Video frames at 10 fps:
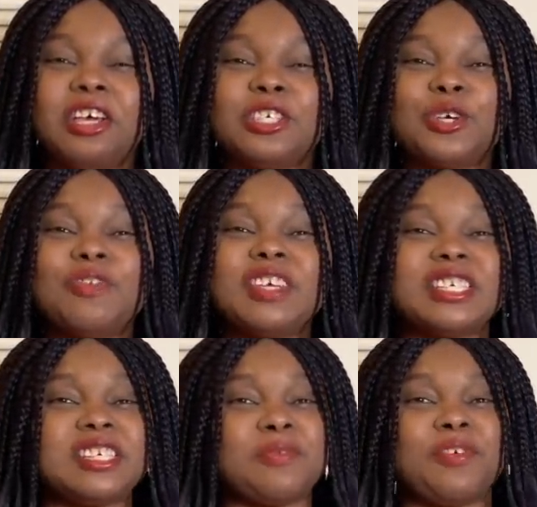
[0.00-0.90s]
So if
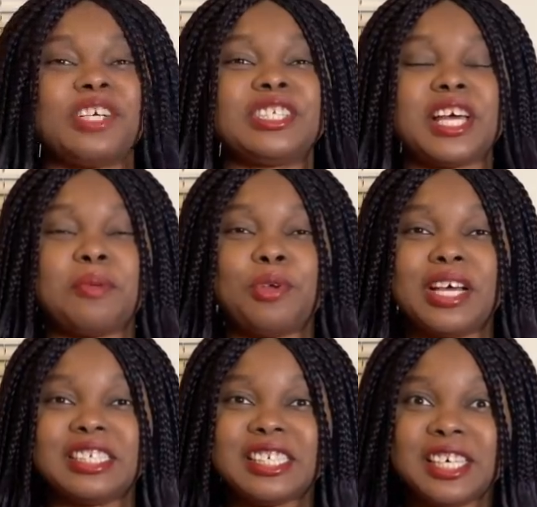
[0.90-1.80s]
this is the first time you
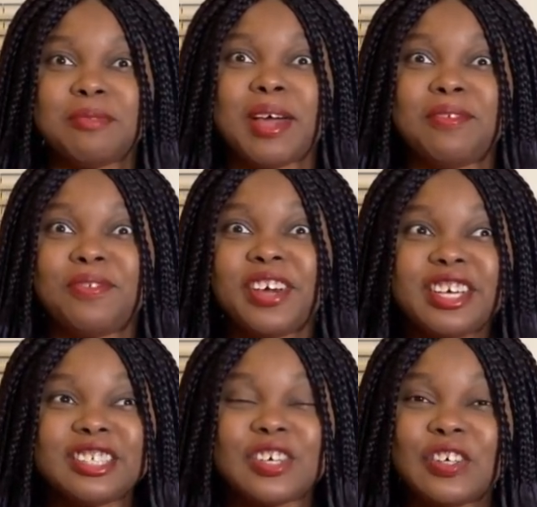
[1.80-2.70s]
are seeing my face